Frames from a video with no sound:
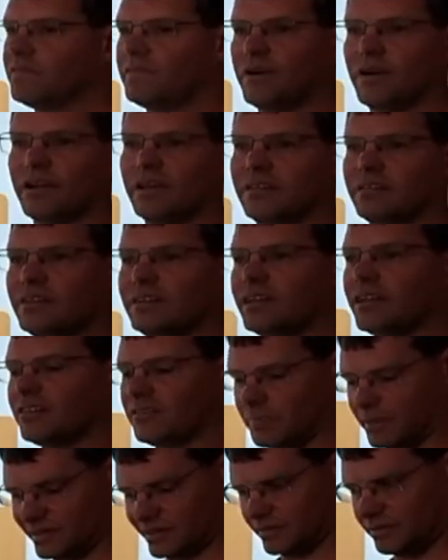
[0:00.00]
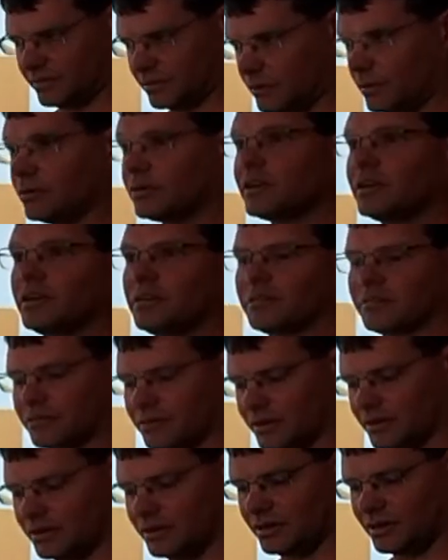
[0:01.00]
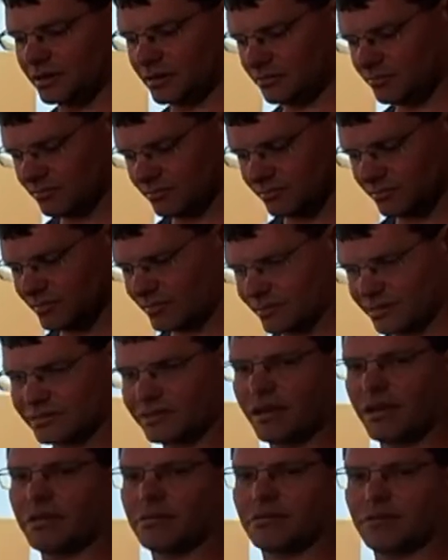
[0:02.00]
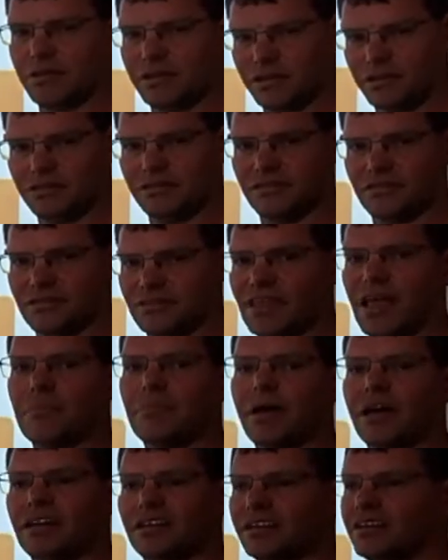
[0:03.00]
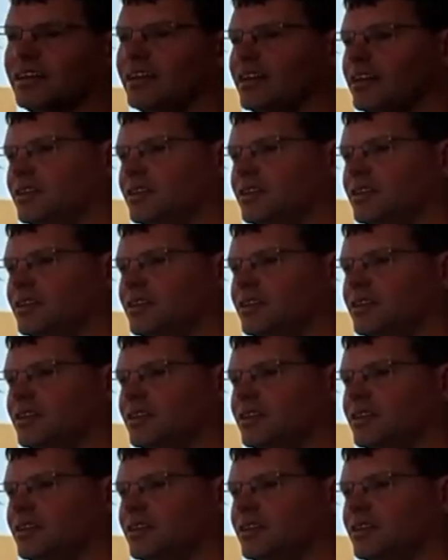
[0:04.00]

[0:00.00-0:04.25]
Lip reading: Very easily done, especially if you're not looking at the screen and you're just going through and you're using the tab button.